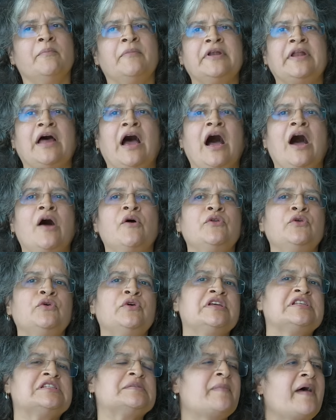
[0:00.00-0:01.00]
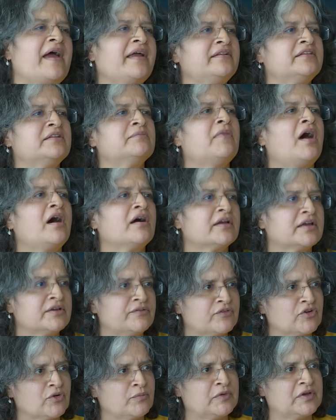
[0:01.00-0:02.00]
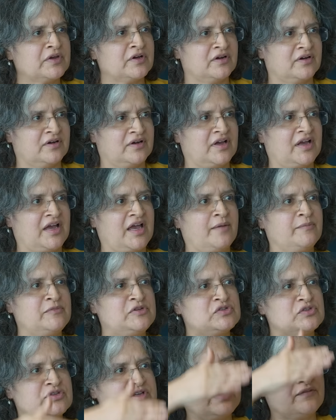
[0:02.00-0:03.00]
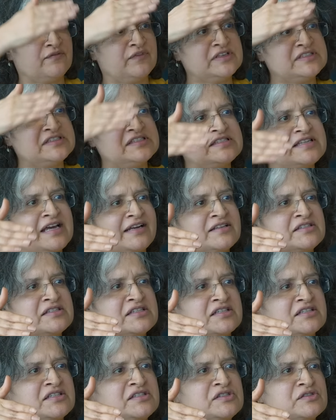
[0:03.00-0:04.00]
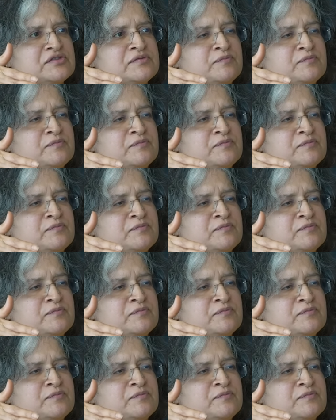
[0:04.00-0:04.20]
But how do you expand the market from here? I mean, so Netflix is at a certain